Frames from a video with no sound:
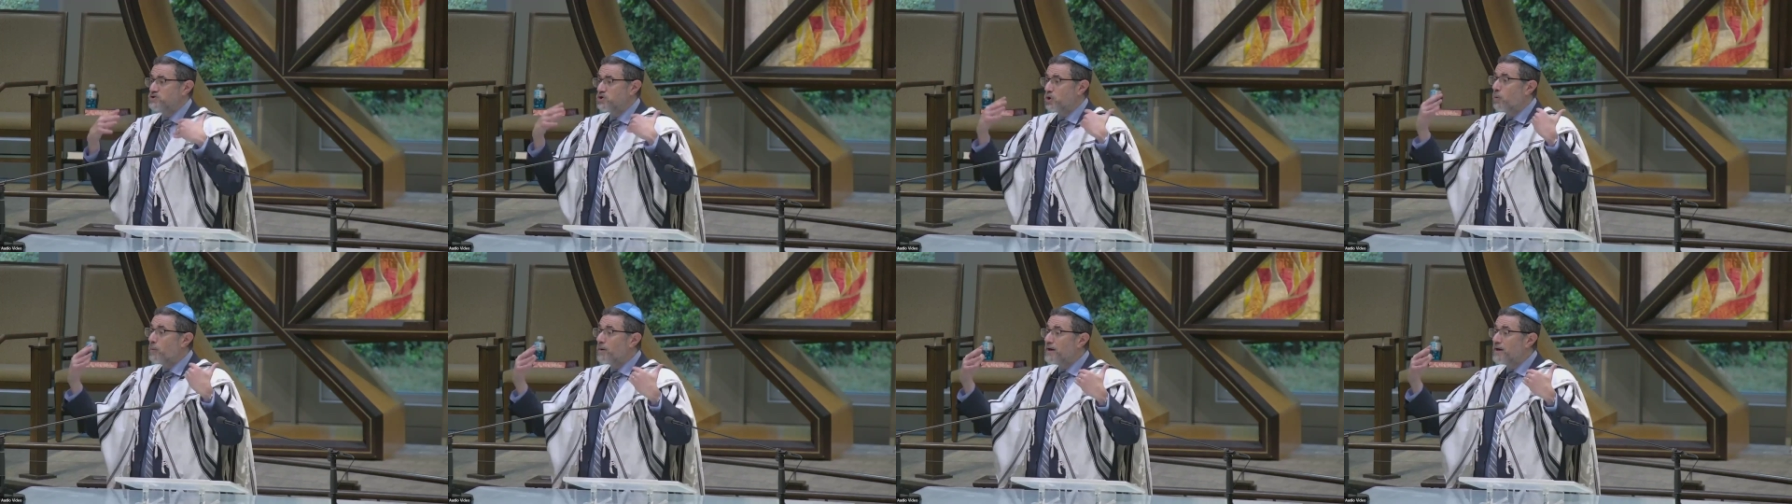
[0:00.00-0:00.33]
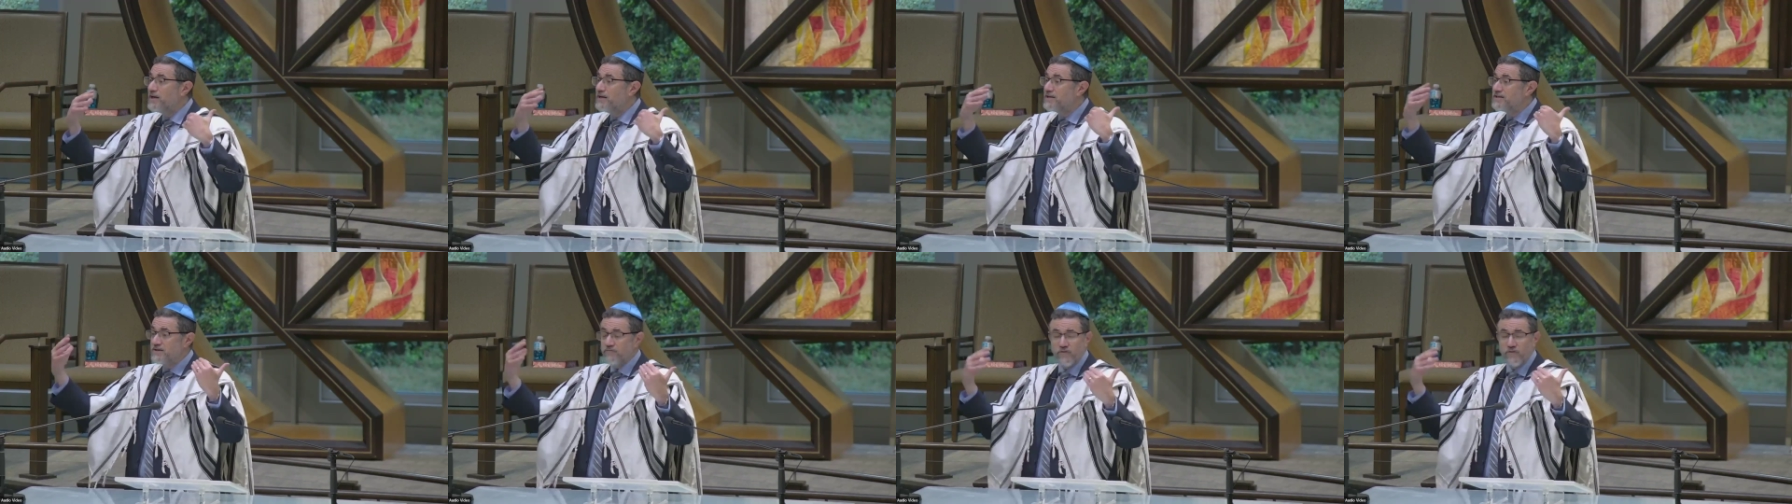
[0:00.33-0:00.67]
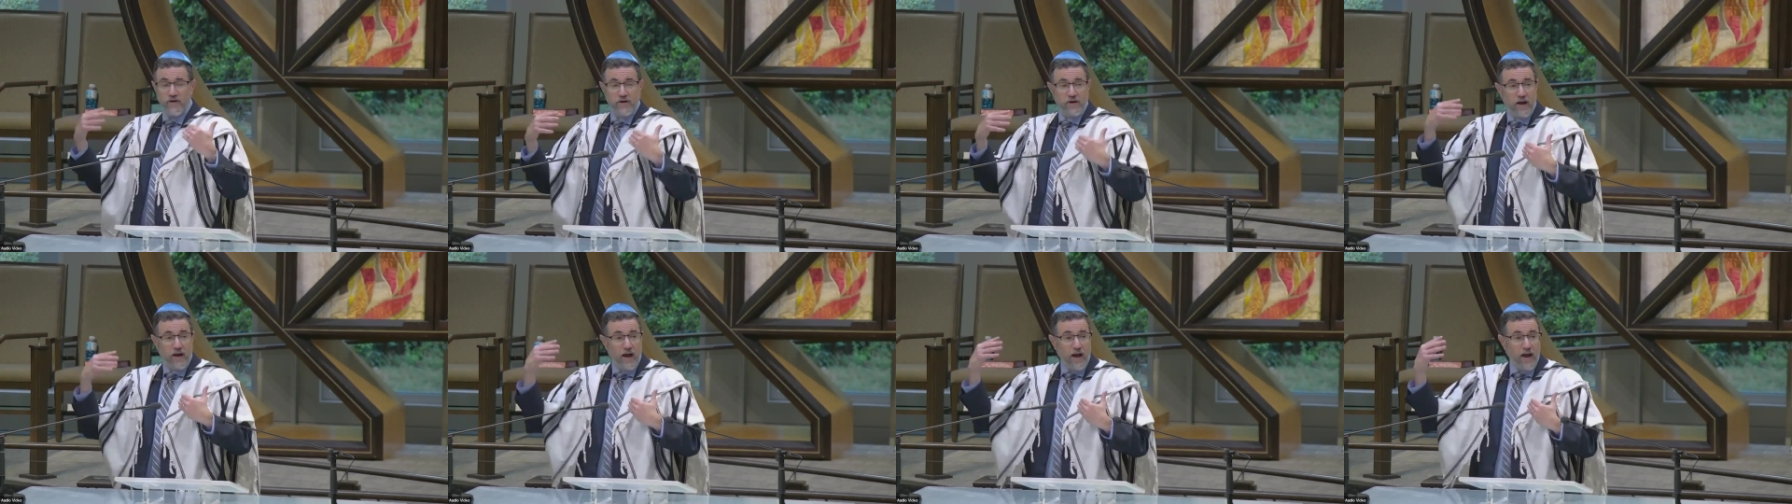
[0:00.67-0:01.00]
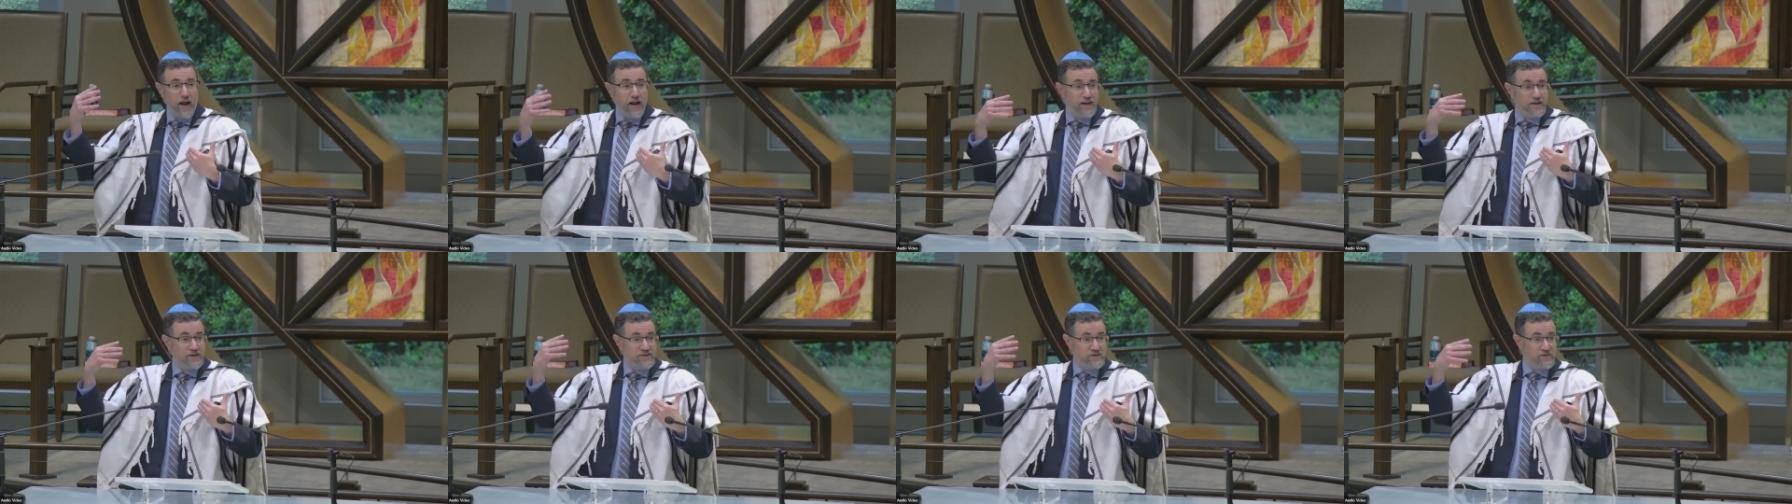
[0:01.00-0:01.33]
so many different
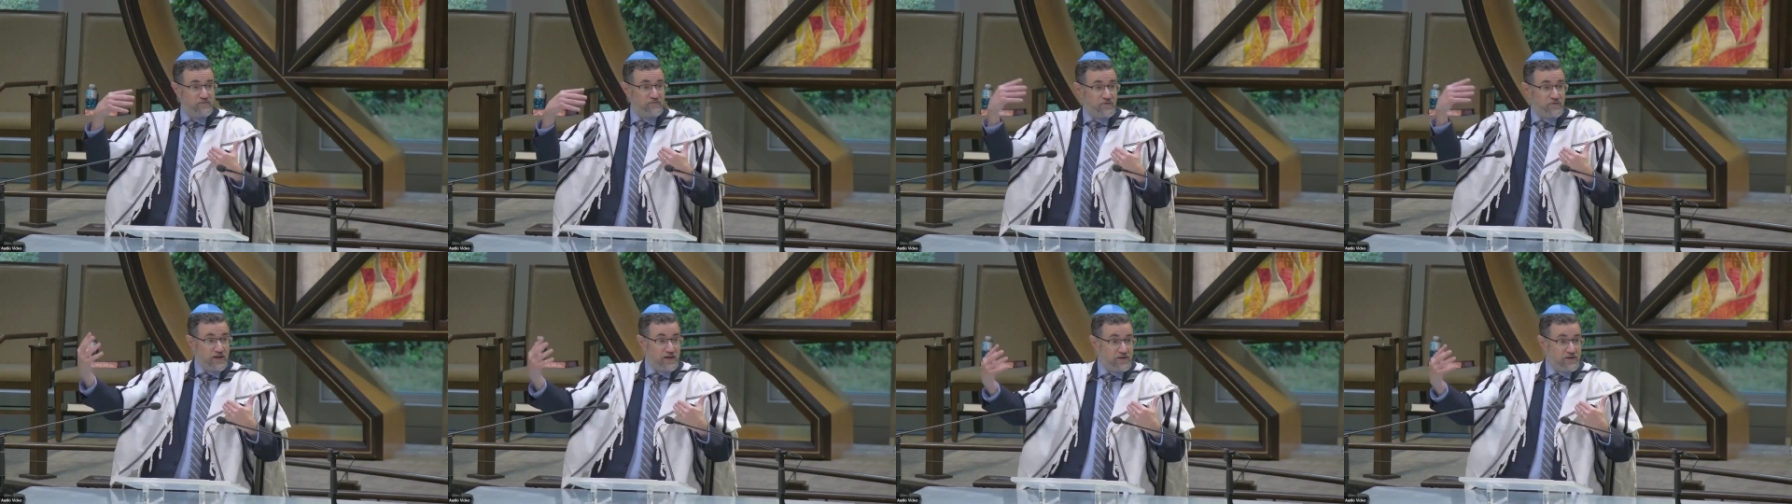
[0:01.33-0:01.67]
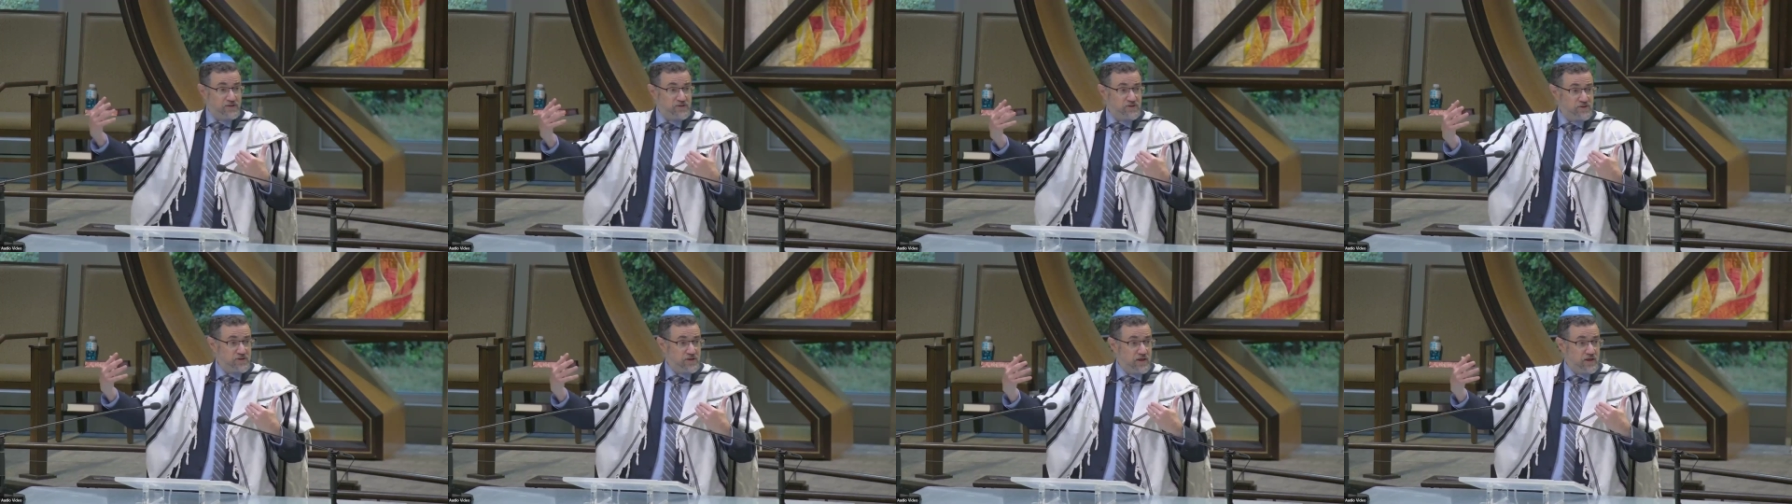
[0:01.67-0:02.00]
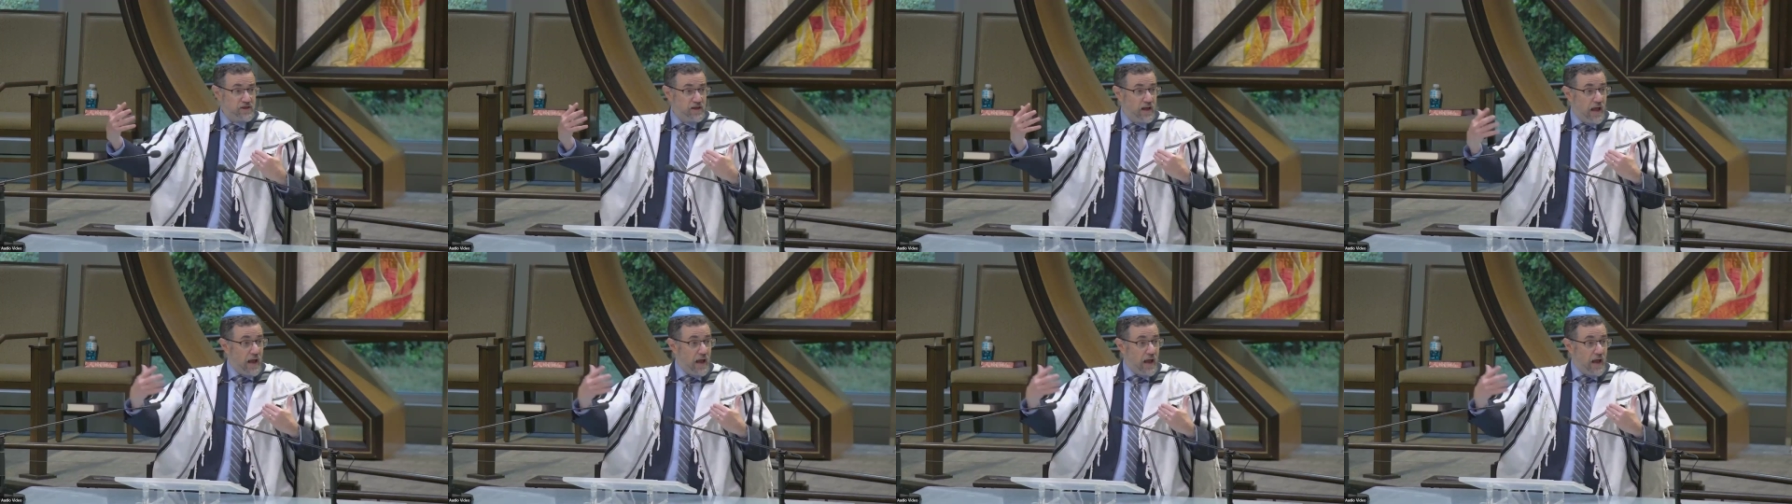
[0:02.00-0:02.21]
kinds of needs.